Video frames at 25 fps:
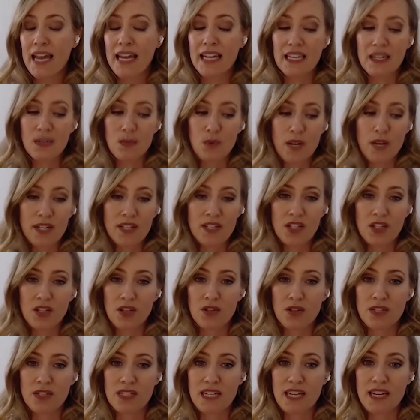And he wanted to
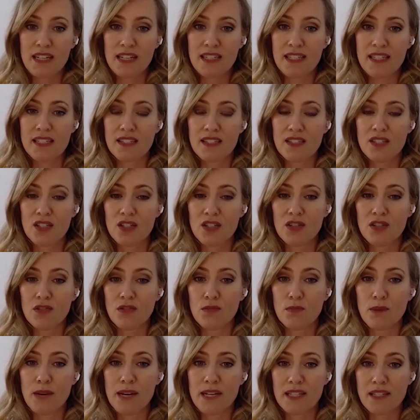go to Texas
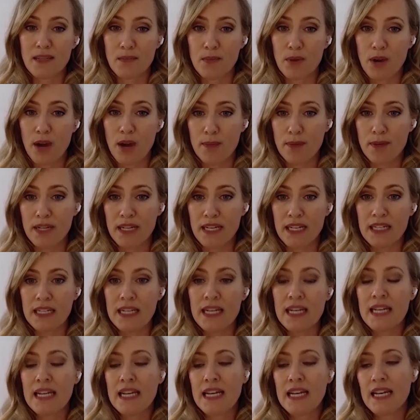to buy some
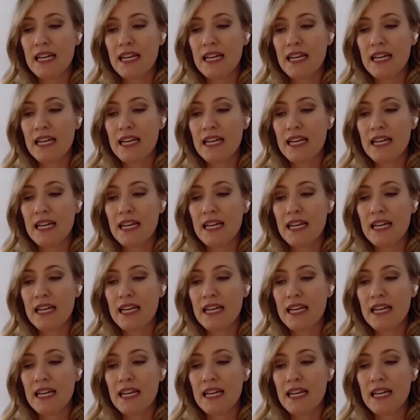property.